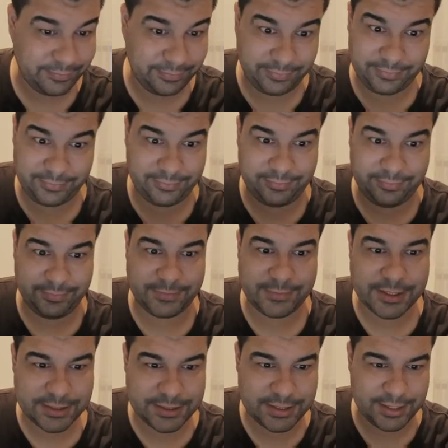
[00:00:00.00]
it
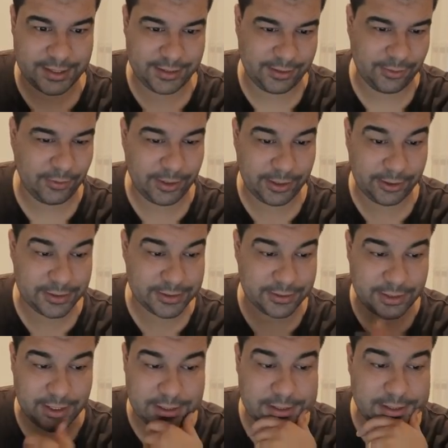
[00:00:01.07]
doesn't say anything. All I know it's
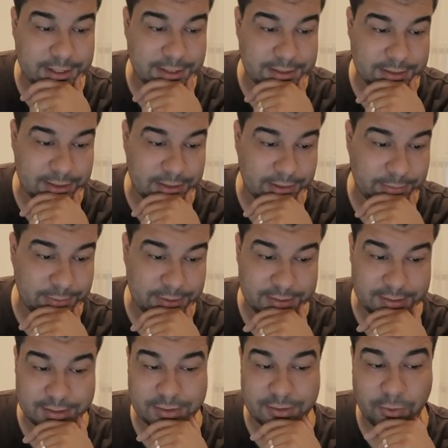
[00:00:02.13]
got 90,000 kilometers
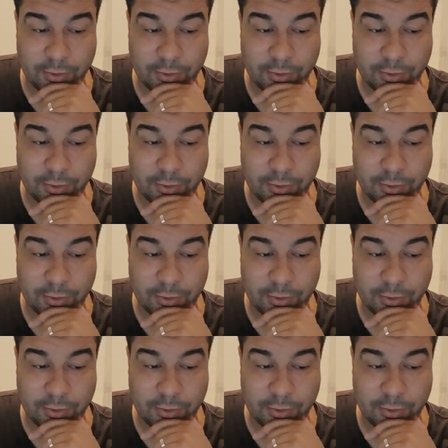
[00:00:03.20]
and